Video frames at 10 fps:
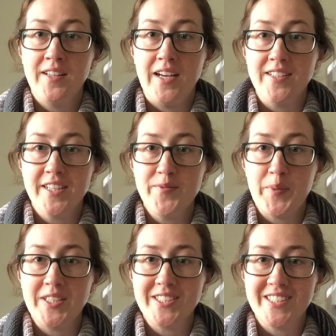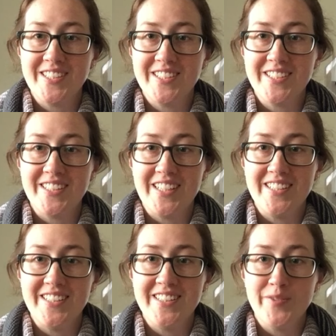as I mentioned
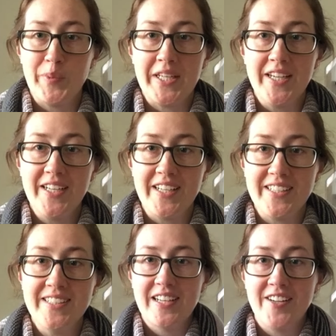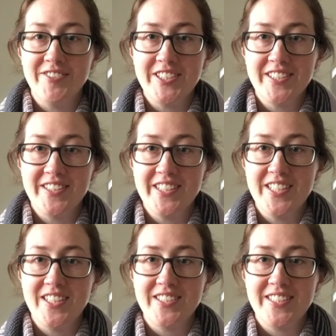in the beginning, I
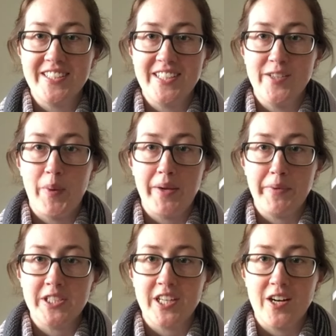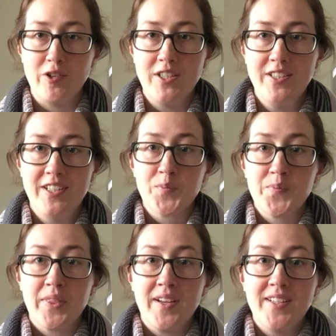recently attended a baby shower.
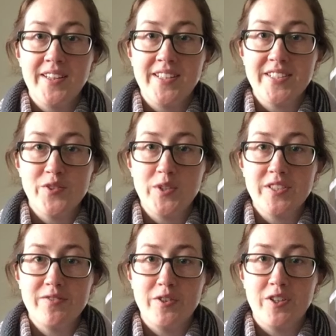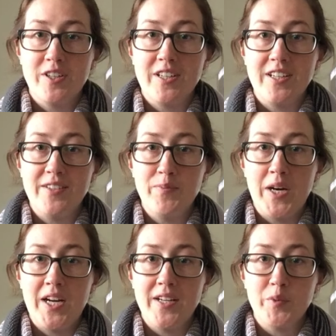This was for
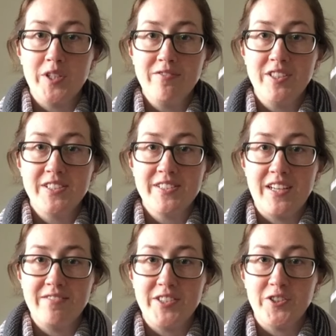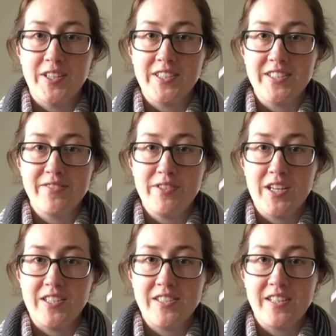my boyfriend's nephew and his
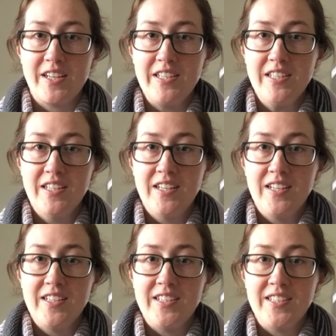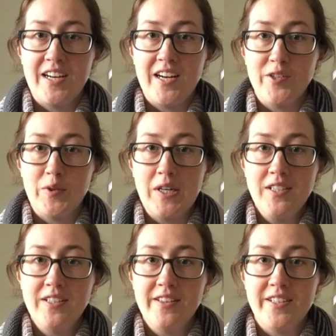fiance in Iowa.
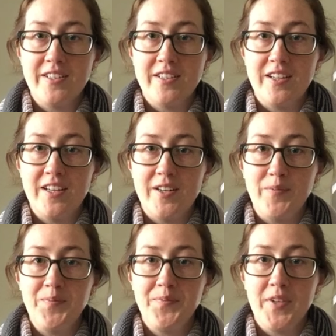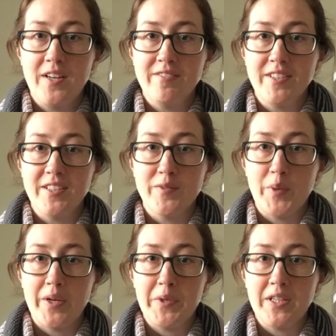They're having a
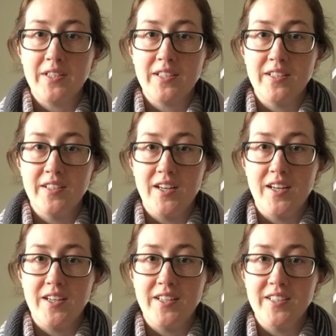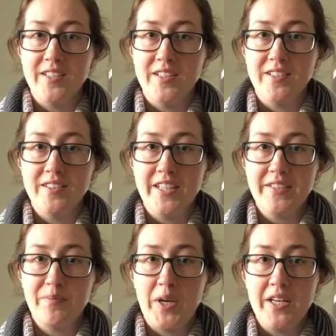baby in
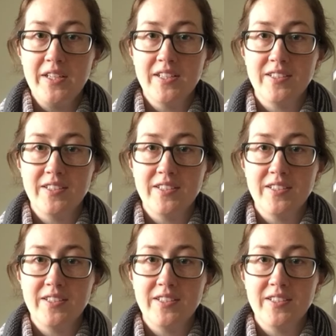late May.